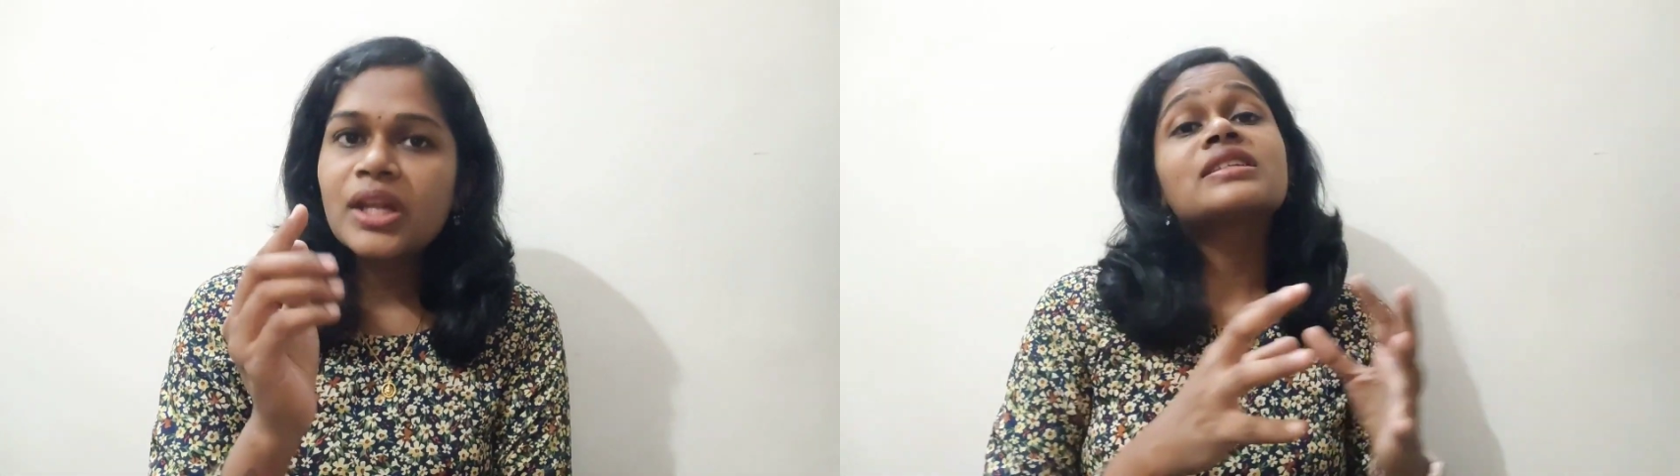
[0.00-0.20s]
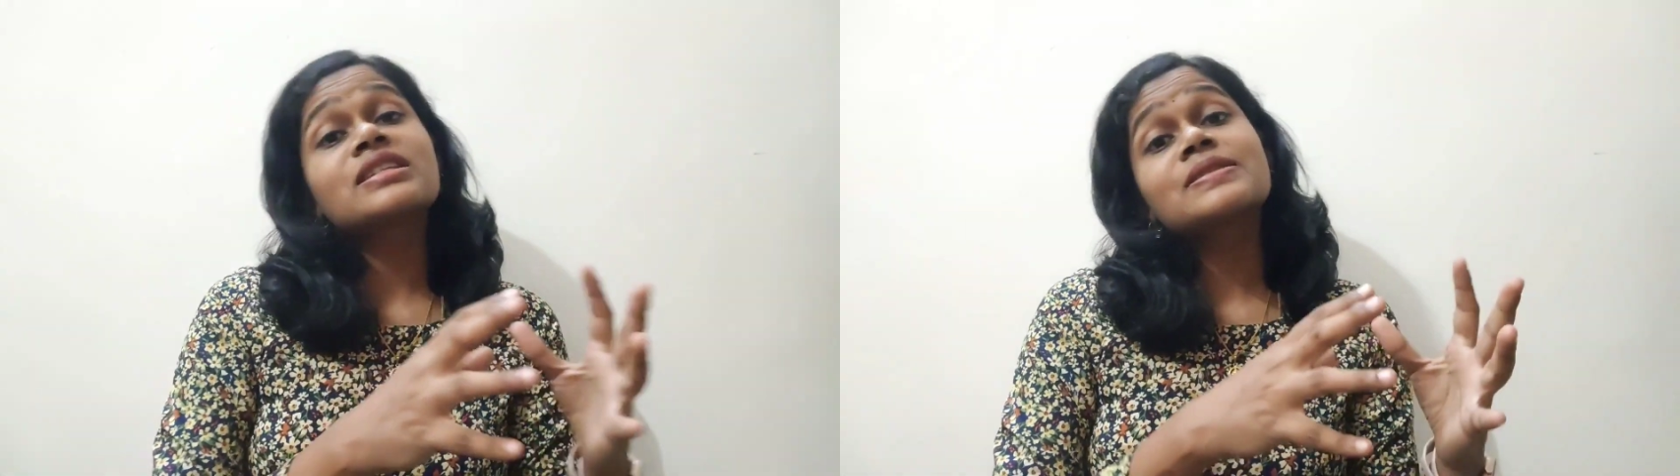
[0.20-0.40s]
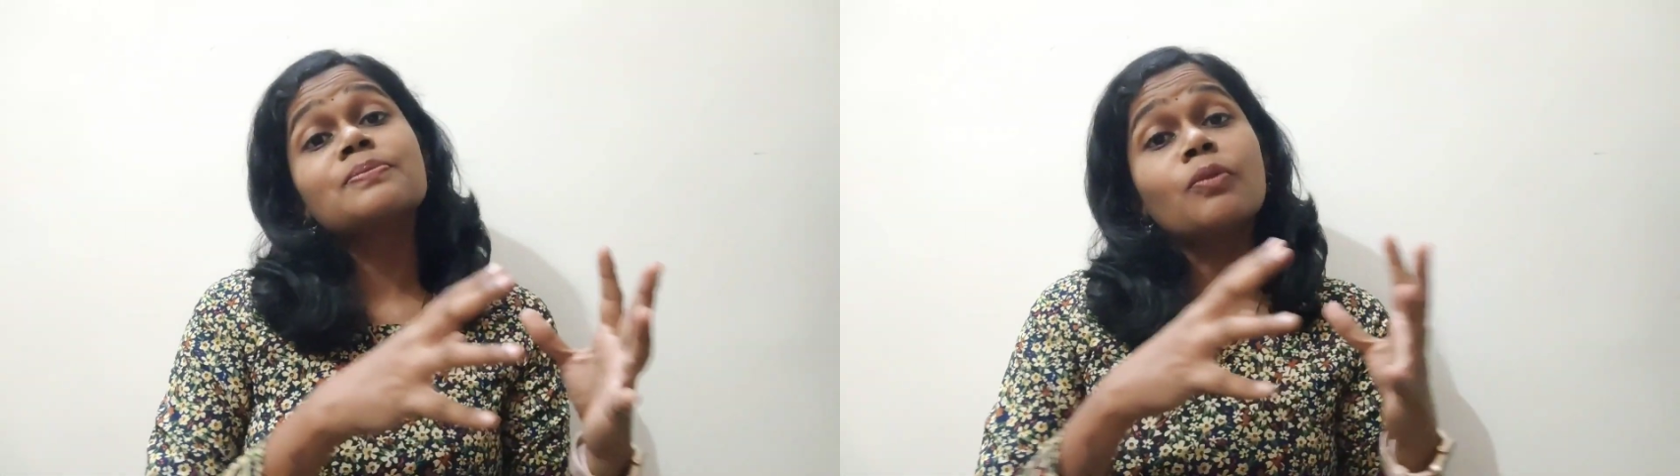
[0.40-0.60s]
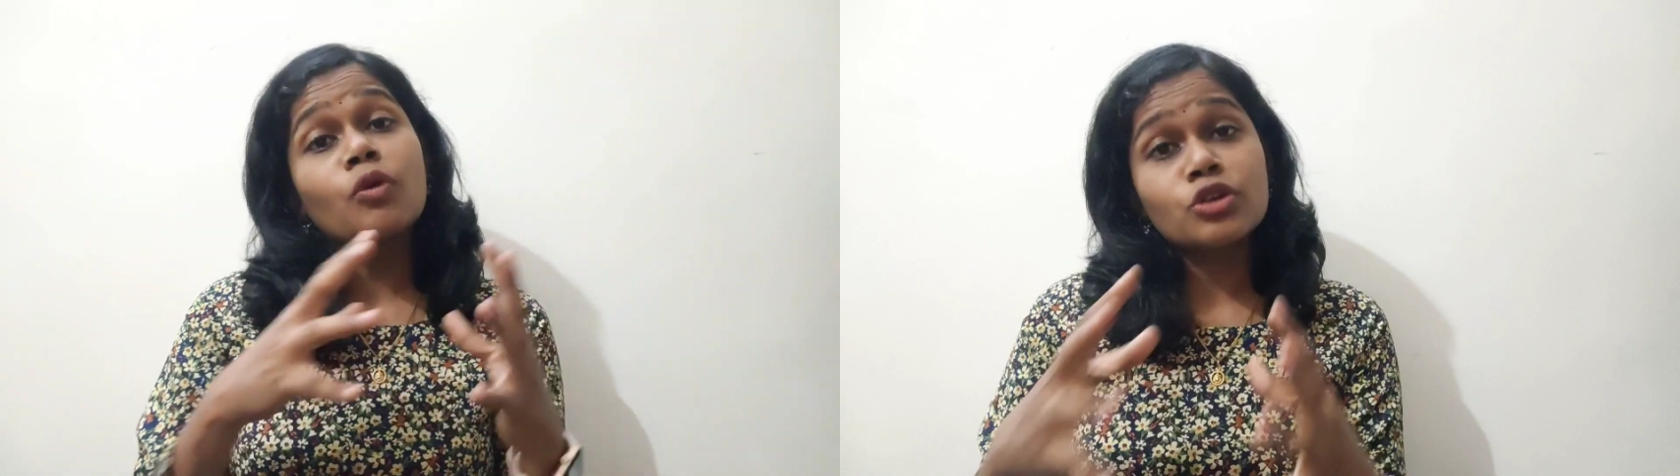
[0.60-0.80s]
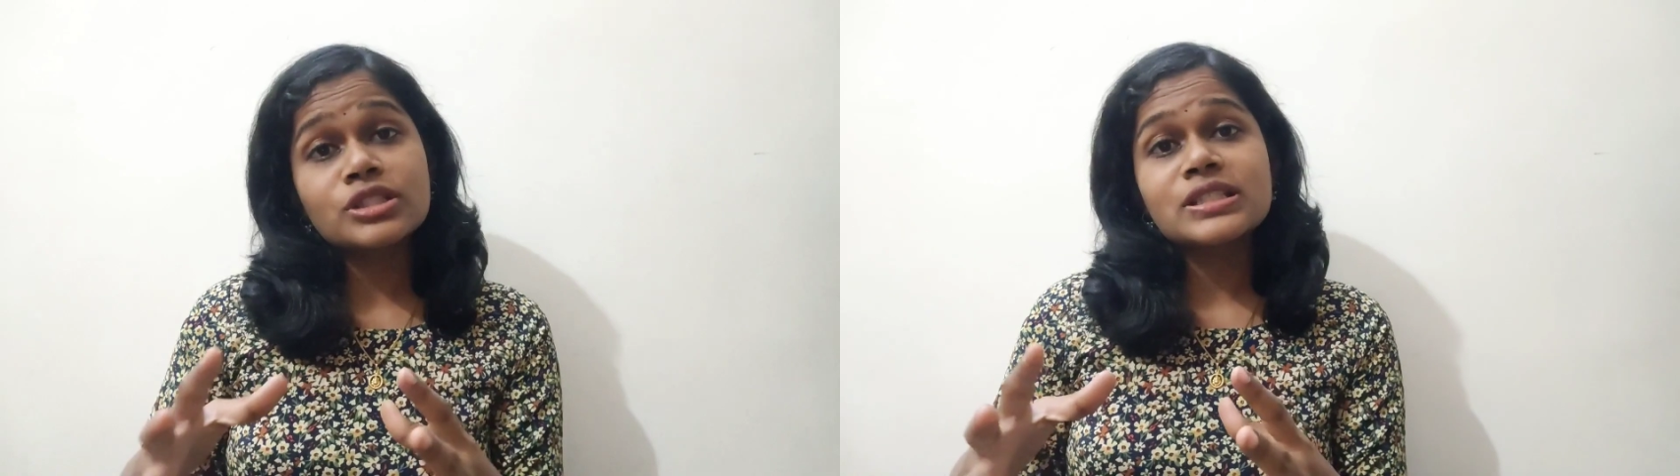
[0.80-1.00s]
This is
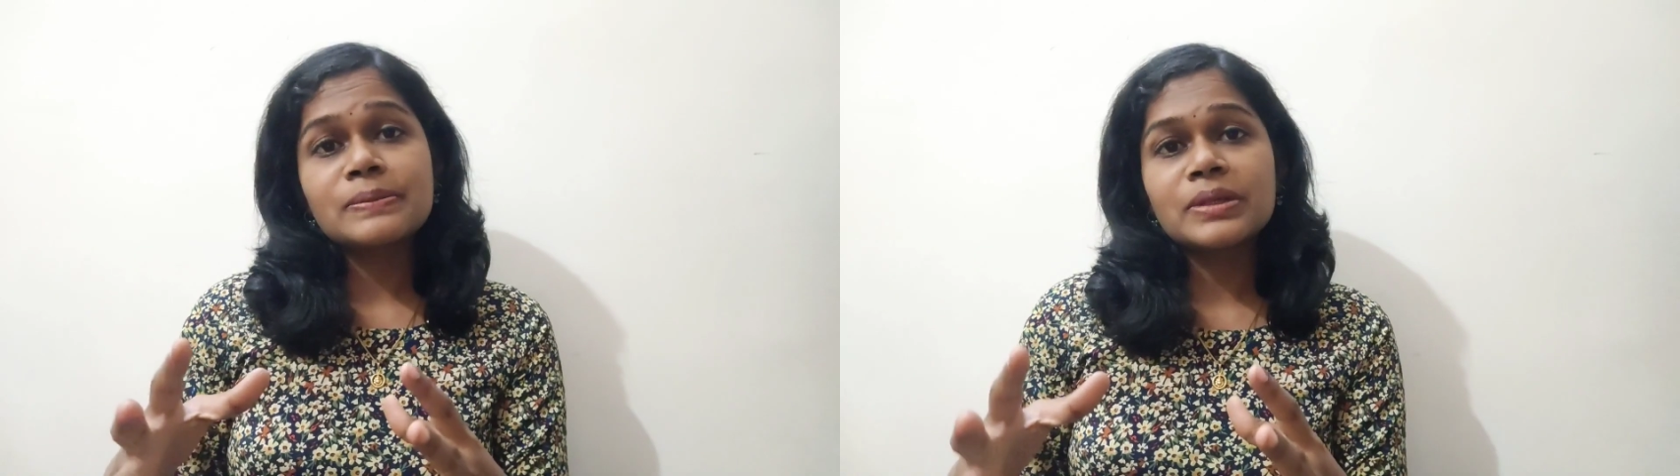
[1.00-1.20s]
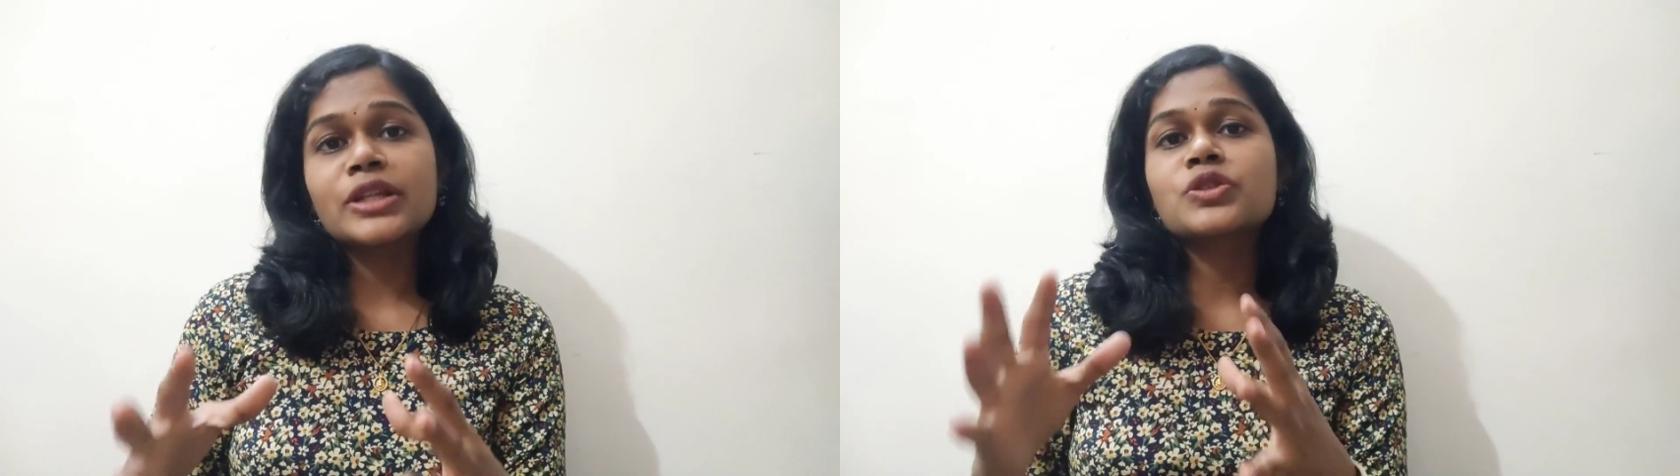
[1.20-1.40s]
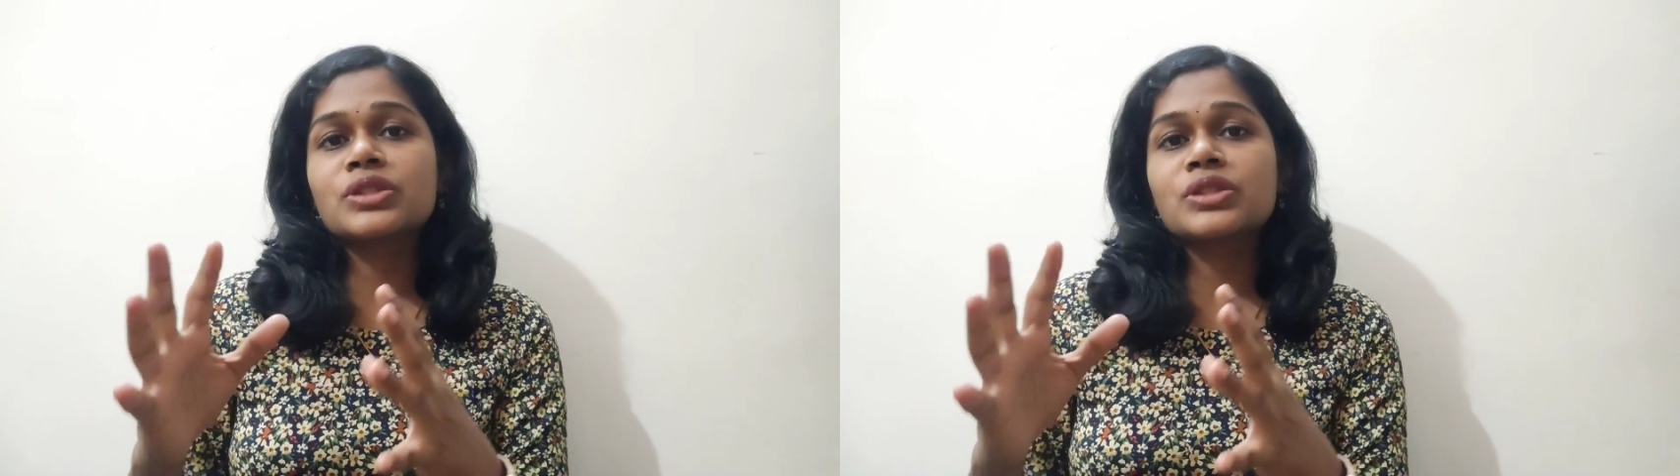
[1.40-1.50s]
more similar to